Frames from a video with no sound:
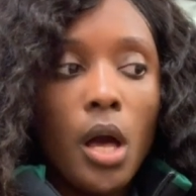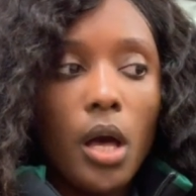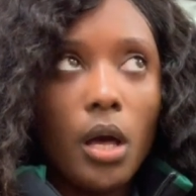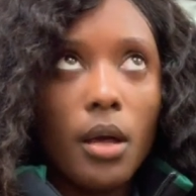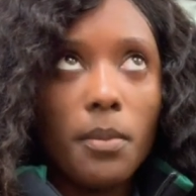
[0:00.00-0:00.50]

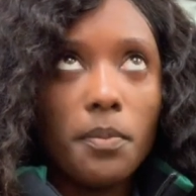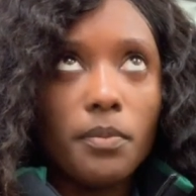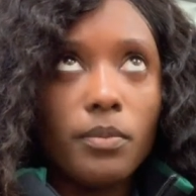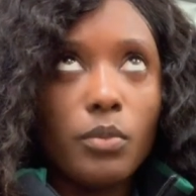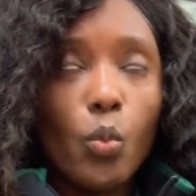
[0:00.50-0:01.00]

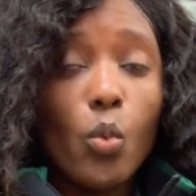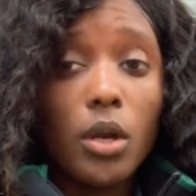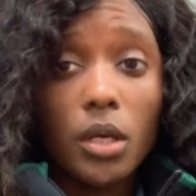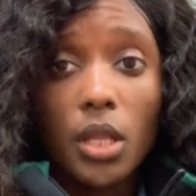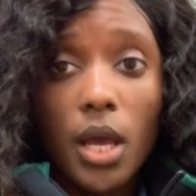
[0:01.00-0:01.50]
1
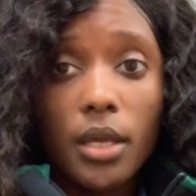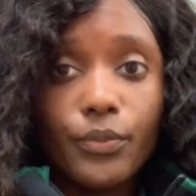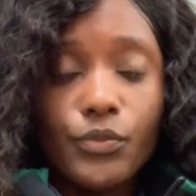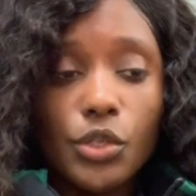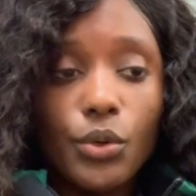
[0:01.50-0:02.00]
o'clock.
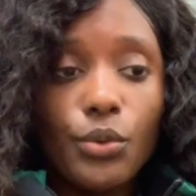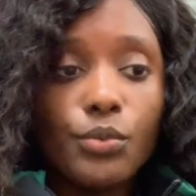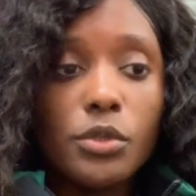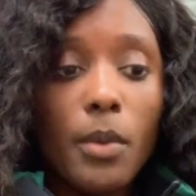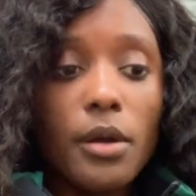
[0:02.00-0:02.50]
So
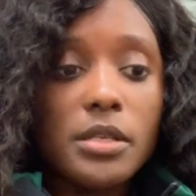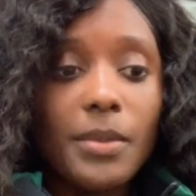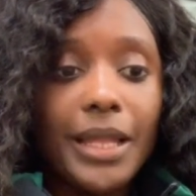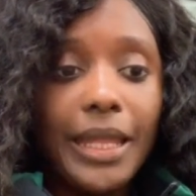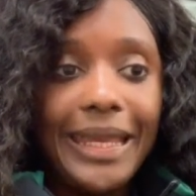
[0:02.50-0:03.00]
tomorrow is
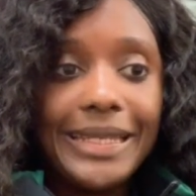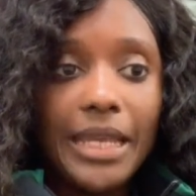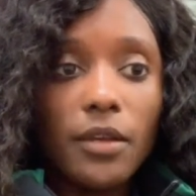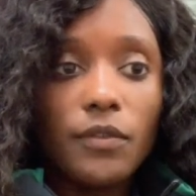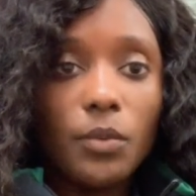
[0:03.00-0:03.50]
my late day
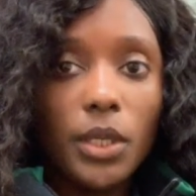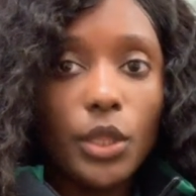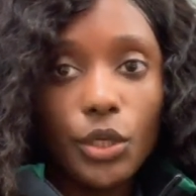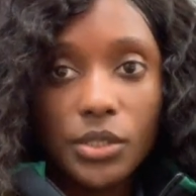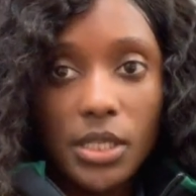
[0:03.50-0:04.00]
of the week.
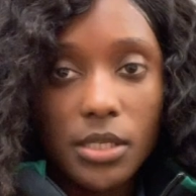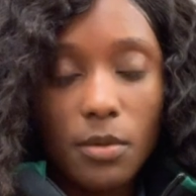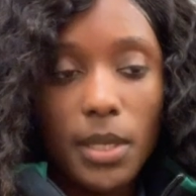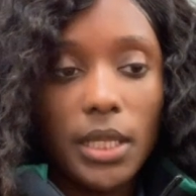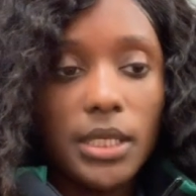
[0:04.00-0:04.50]
Thursdays are
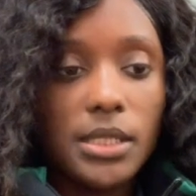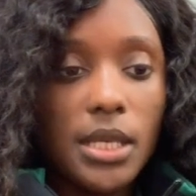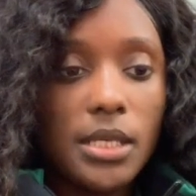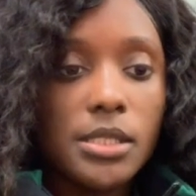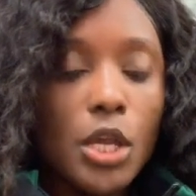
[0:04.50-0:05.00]
my late
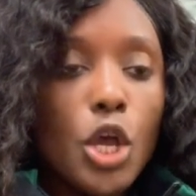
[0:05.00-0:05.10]
days.